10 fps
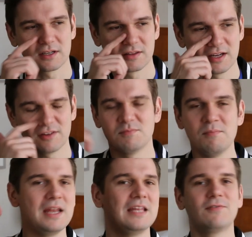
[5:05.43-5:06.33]
Like think of
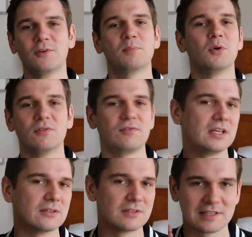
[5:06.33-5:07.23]
many football
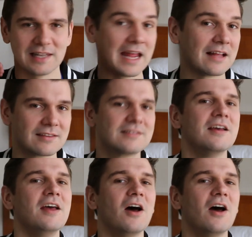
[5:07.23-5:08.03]
fields lengths